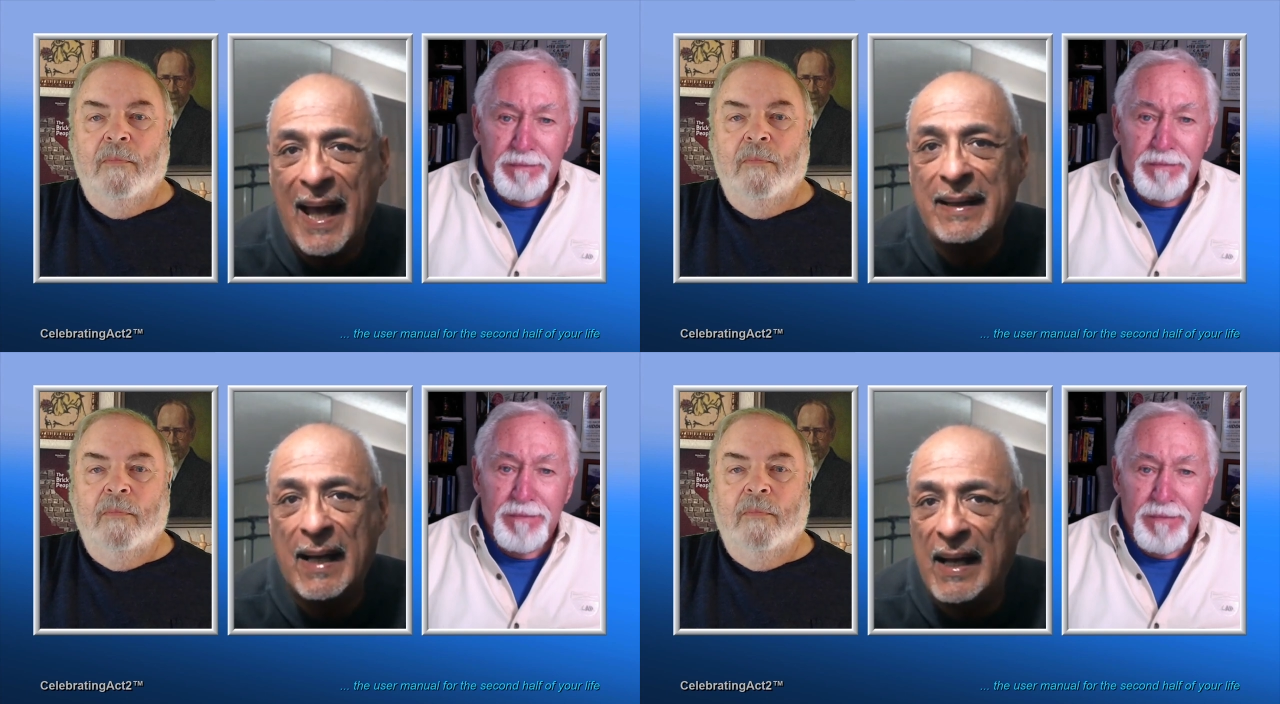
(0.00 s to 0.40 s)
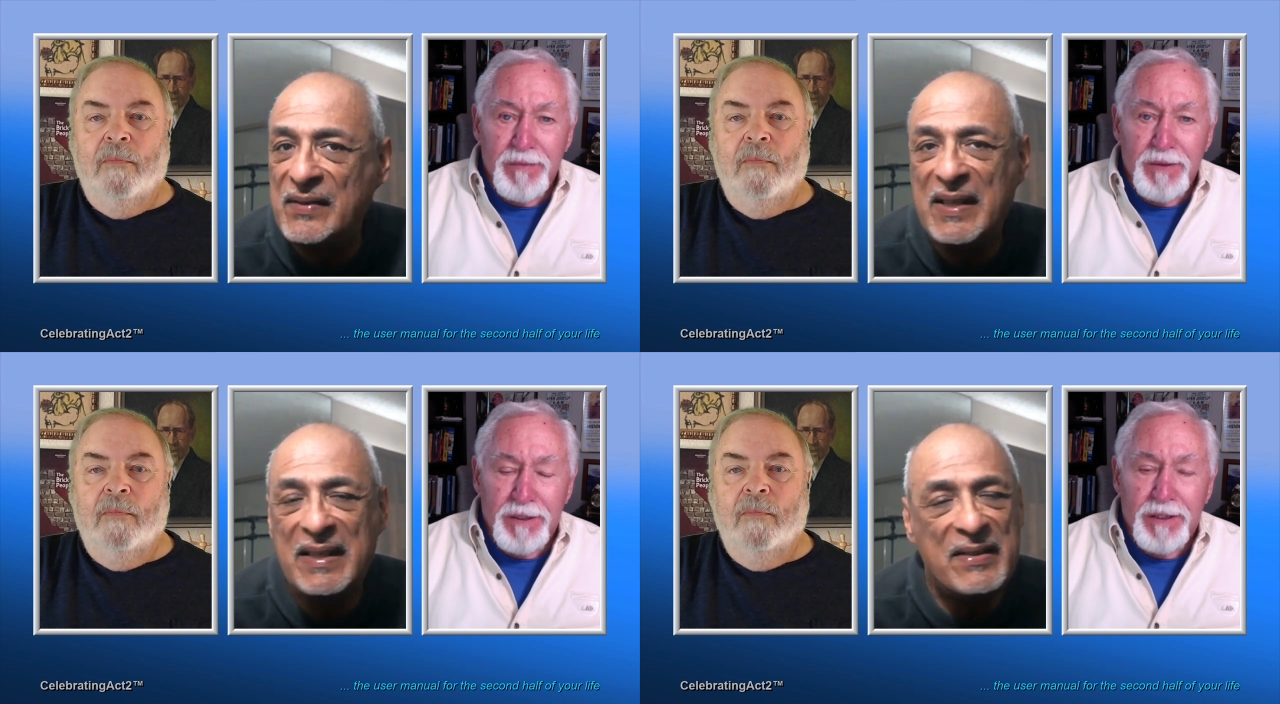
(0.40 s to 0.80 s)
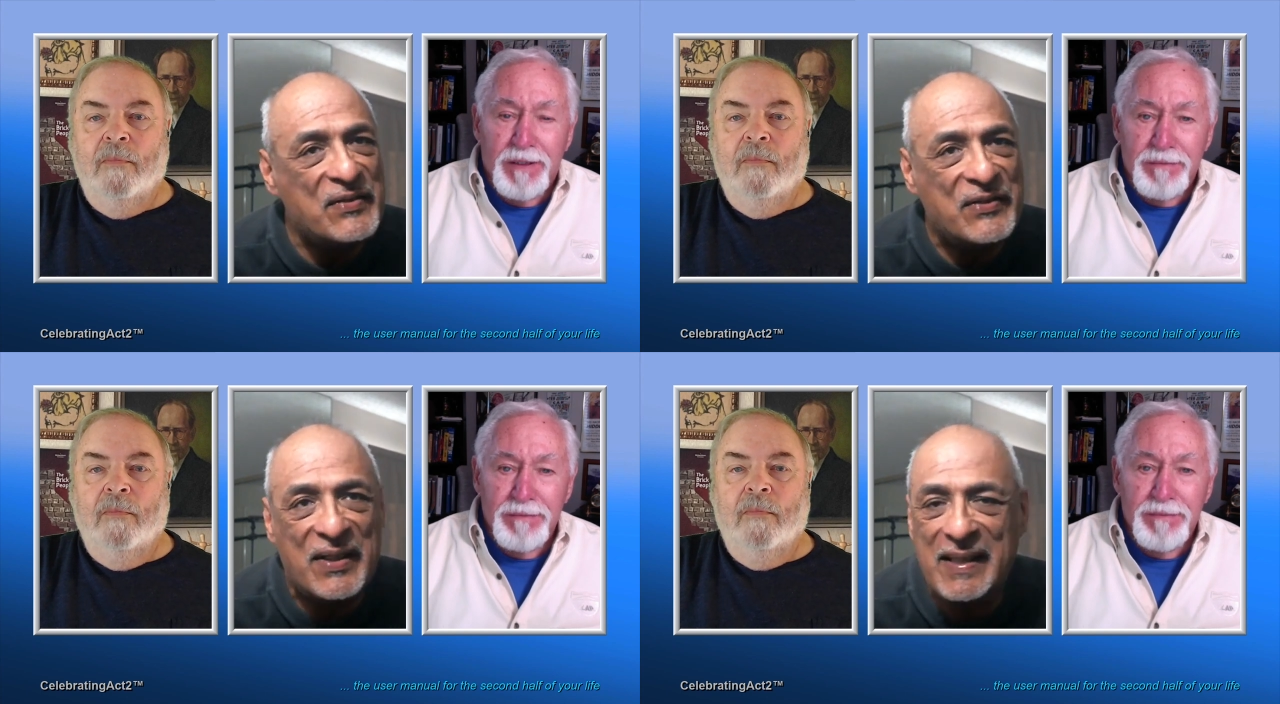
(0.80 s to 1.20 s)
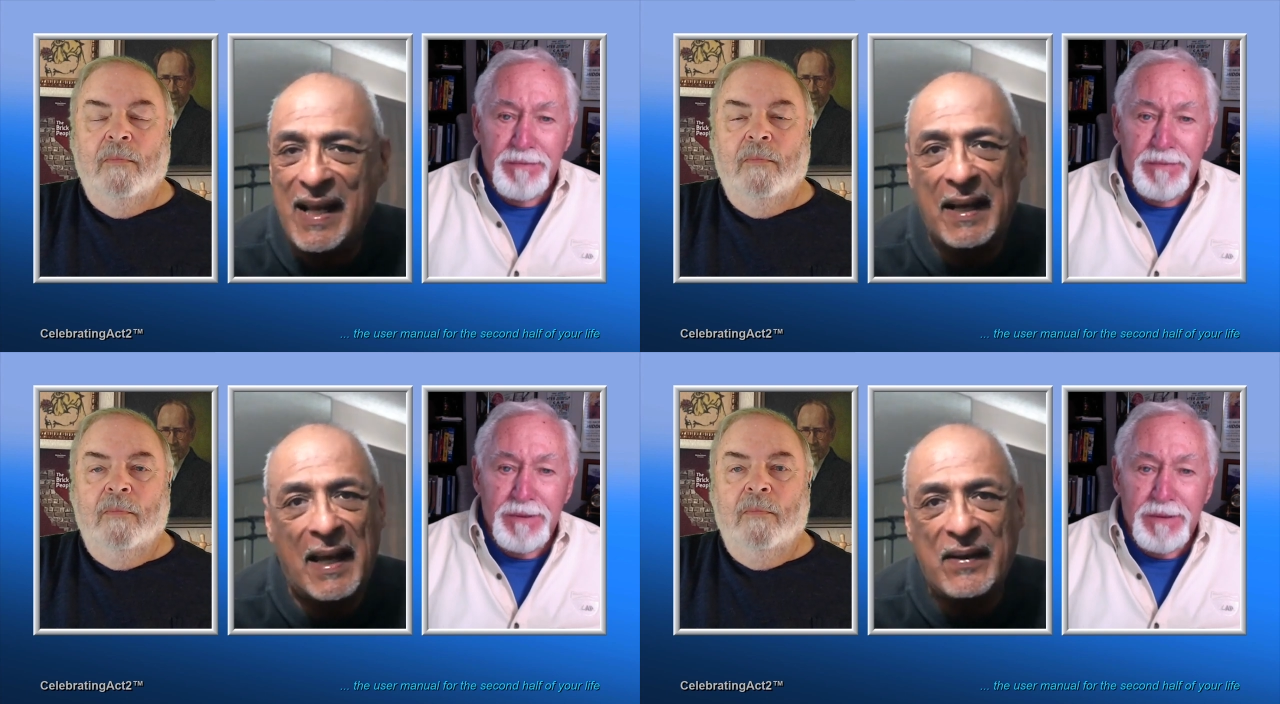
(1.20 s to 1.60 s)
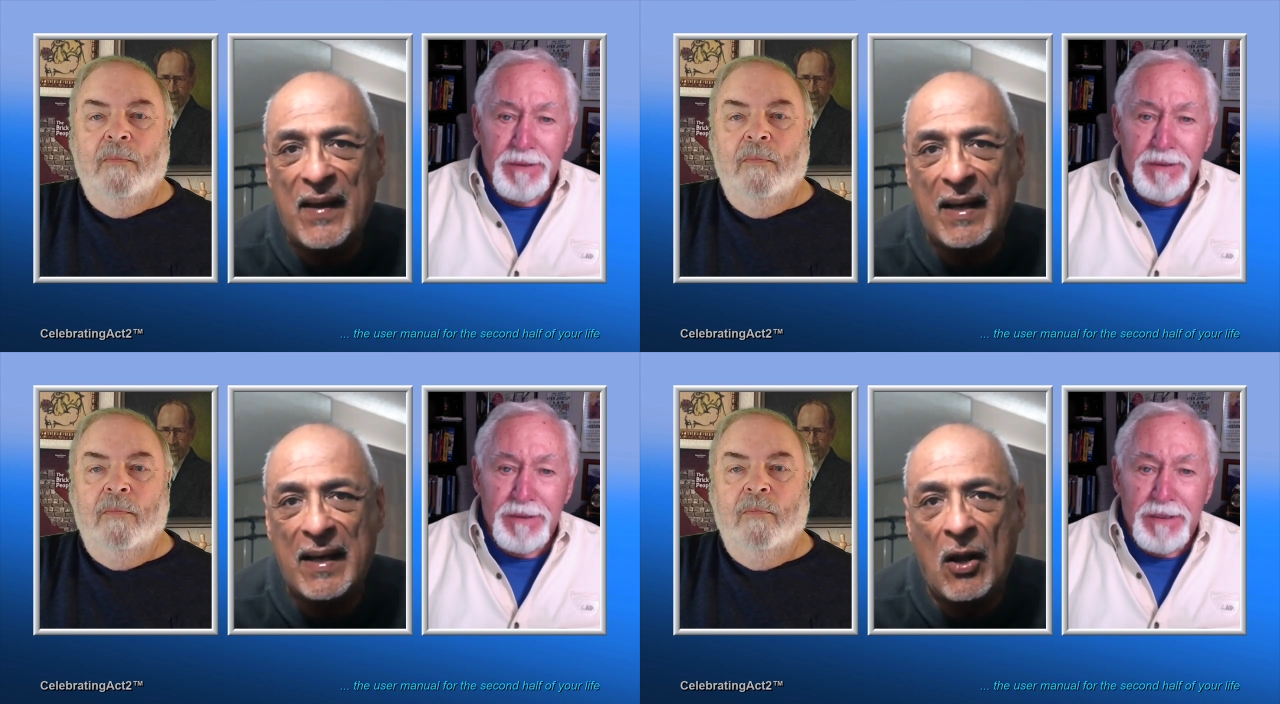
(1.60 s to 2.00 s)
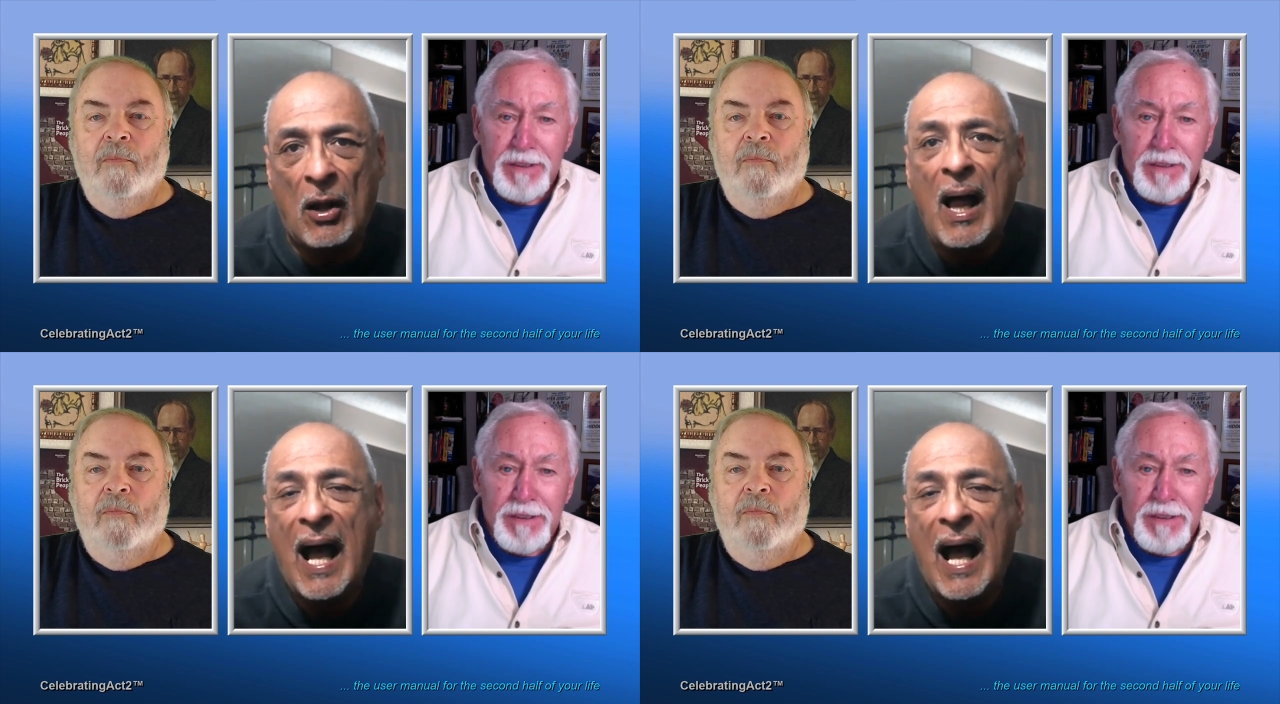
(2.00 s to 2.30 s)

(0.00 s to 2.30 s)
Speaker 1: bad guys. He just yeah. did not like that at all.